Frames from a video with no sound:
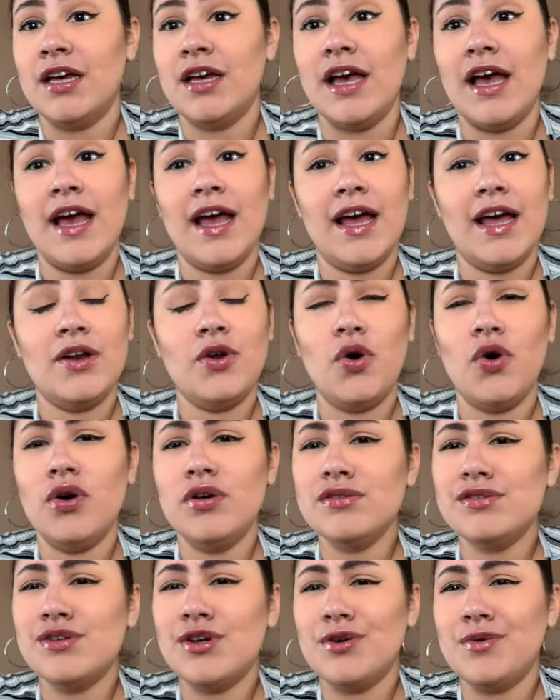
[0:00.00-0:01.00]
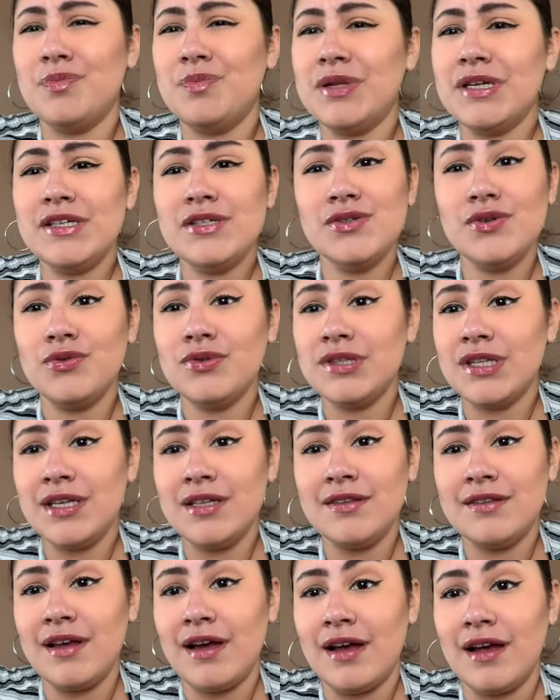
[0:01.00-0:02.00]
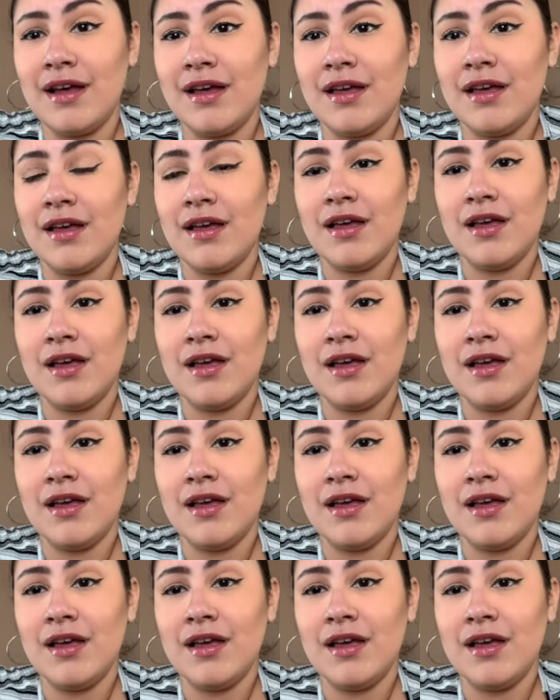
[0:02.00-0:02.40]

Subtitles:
And also, please don't think that